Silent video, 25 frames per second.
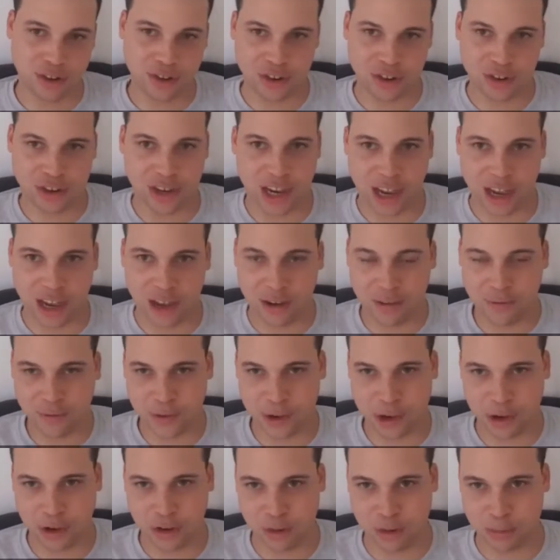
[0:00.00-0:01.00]
You just hear
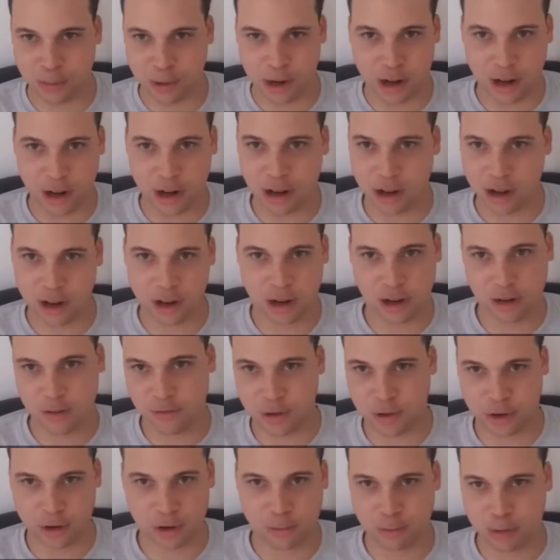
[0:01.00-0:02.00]
Future being like, oh,
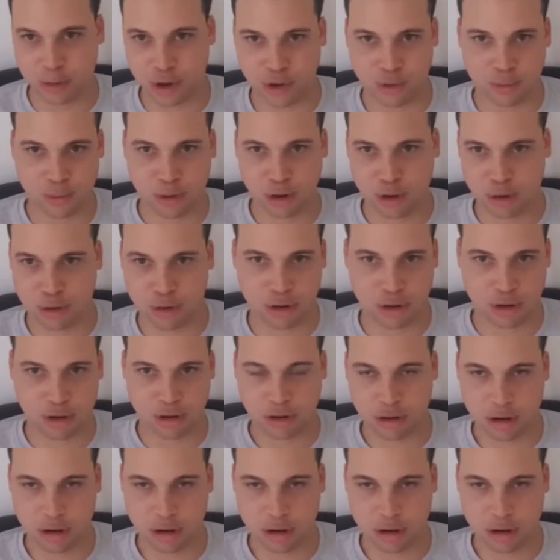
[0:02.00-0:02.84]
fucking bitch with my cock,